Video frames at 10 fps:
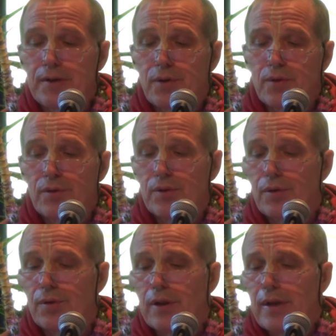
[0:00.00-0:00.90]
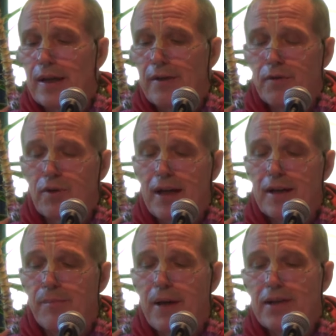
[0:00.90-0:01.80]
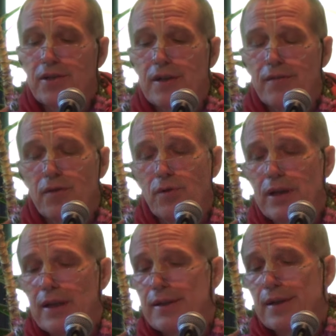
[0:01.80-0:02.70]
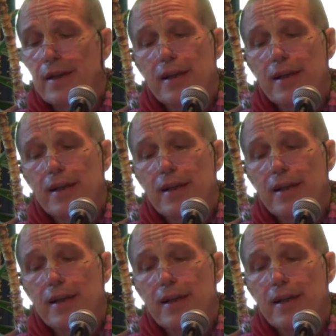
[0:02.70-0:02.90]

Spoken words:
I don't know if you can imagine, if you eat